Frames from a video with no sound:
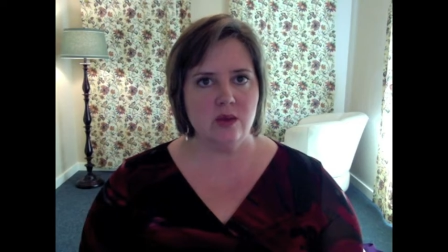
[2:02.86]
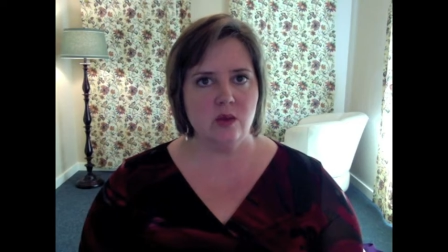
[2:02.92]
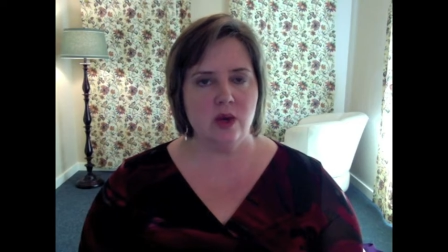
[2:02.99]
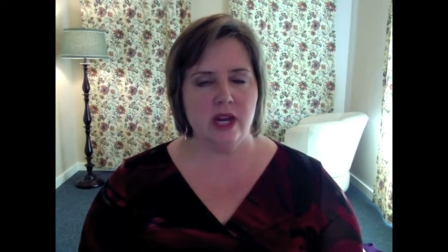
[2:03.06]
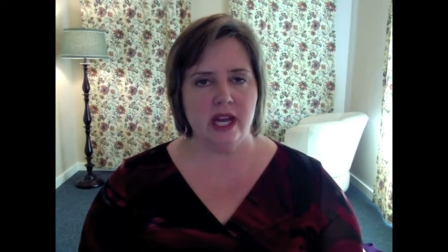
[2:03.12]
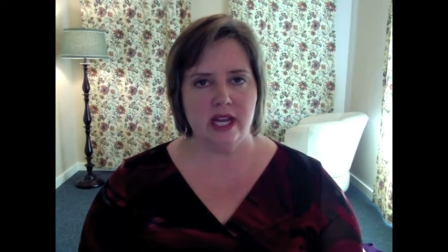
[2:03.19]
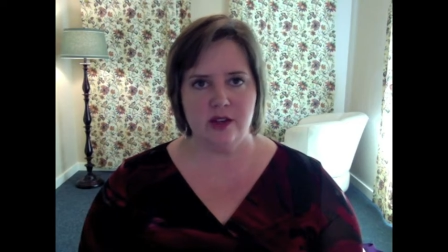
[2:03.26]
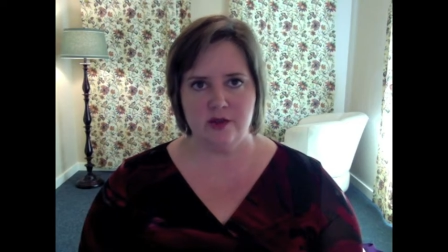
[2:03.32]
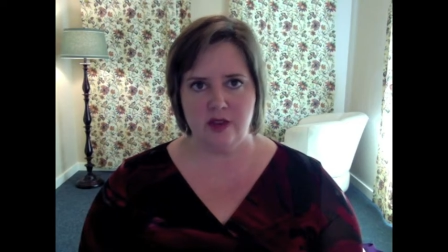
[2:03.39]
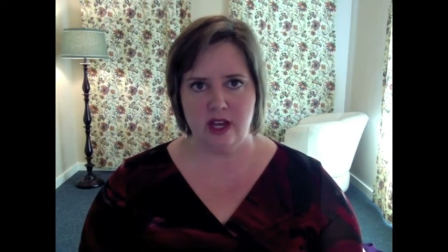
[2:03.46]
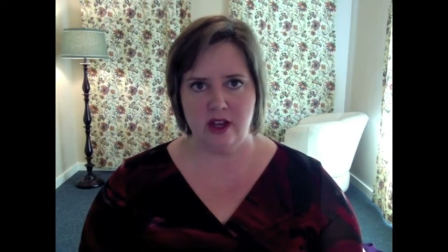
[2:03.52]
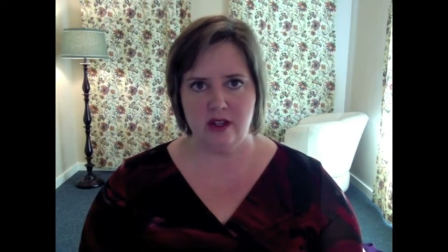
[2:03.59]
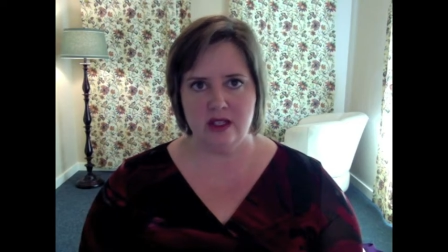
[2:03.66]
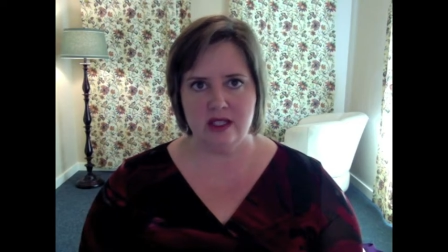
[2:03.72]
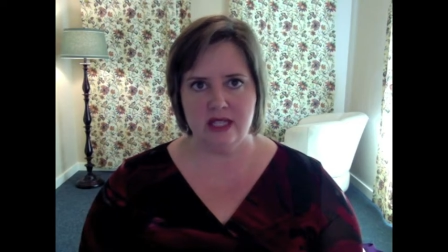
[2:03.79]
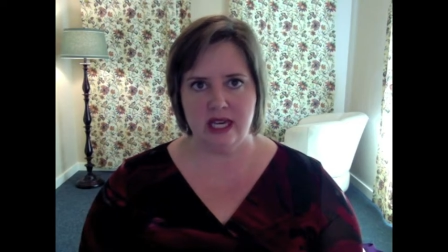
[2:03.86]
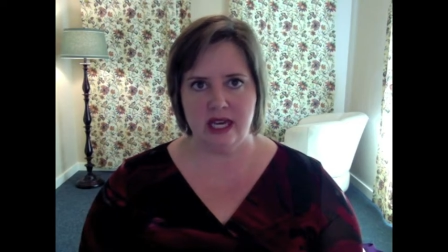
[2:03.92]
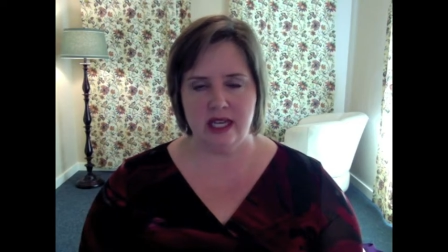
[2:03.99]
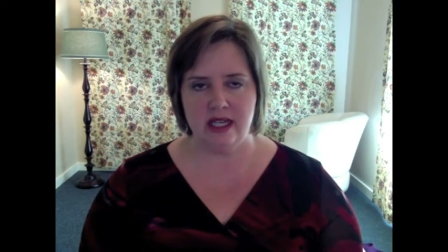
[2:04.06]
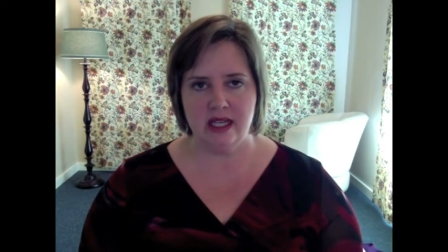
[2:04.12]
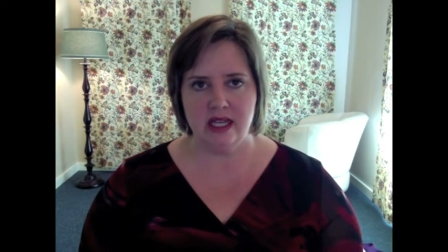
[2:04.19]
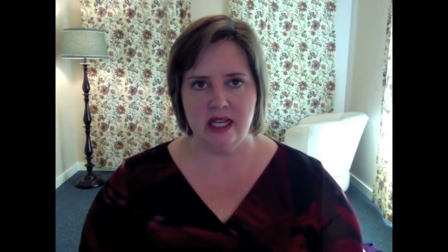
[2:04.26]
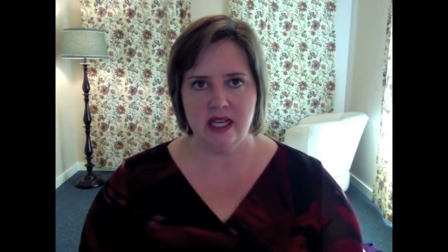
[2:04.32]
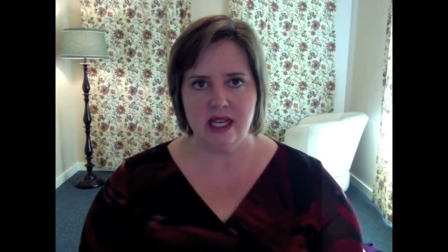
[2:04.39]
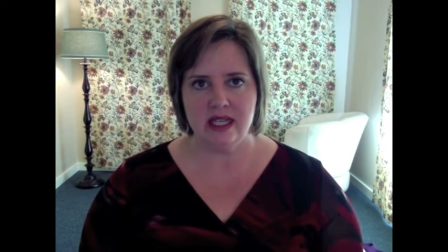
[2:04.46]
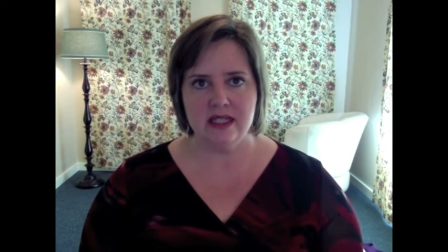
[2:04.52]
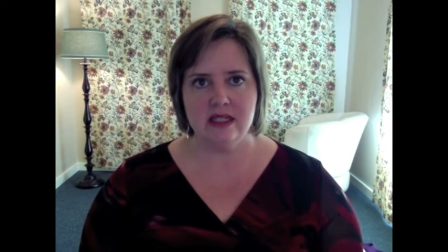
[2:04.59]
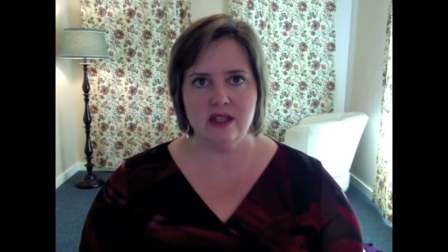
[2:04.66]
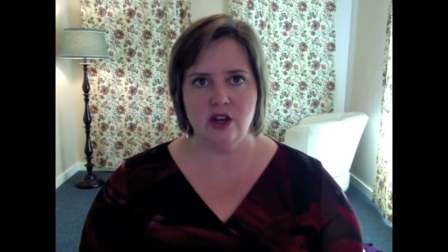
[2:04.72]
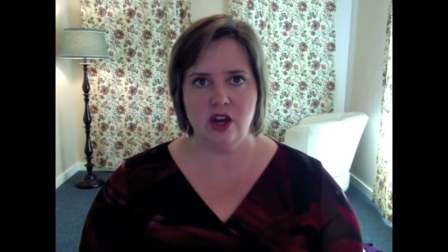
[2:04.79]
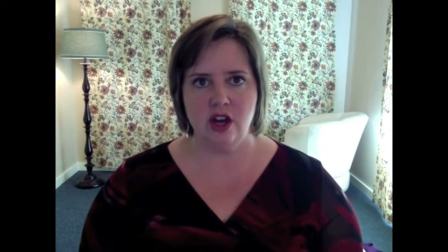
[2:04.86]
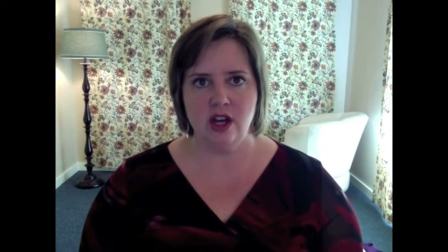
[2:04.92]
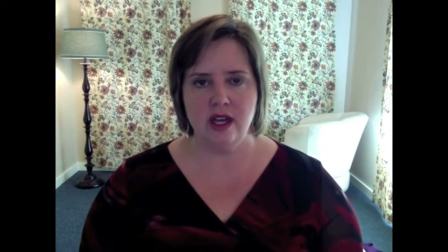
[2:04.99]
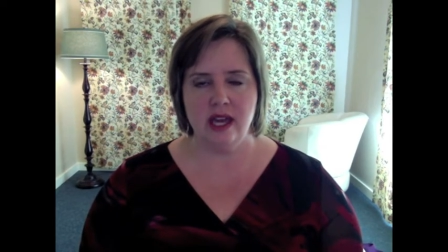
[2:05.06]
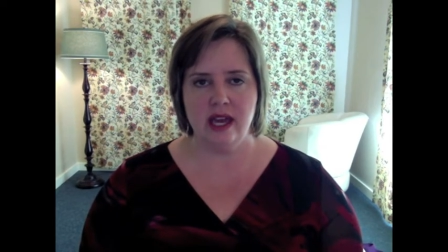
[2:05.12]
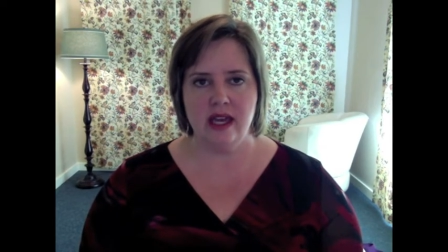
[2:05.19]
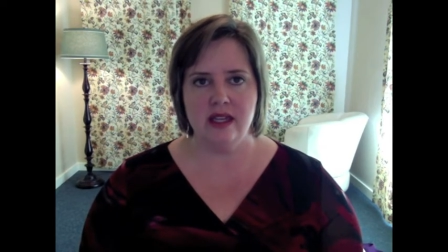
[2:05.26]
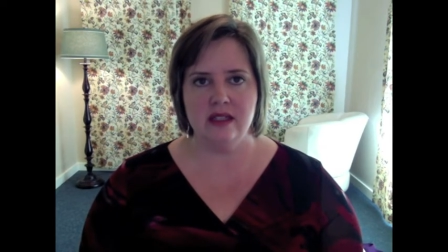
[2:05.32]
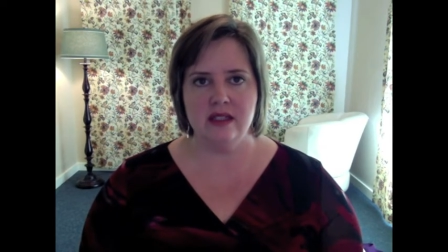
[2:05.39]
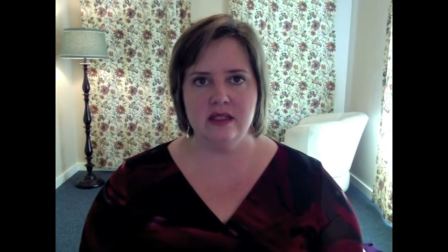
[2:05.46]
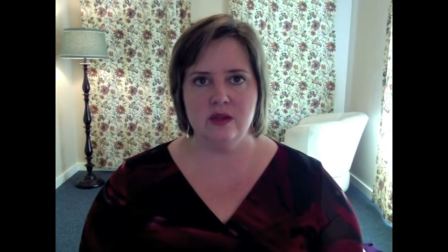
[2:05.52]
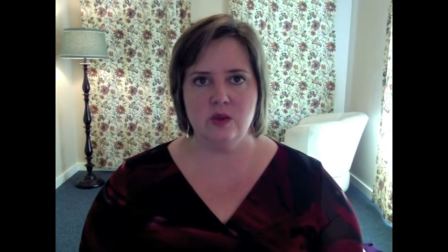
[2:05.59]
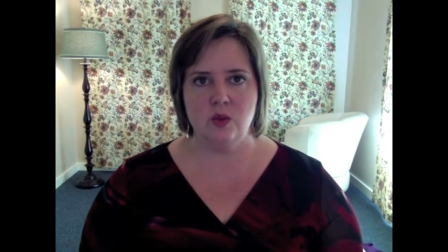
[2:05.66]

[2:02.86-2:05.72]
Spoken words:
what I have found is that as long as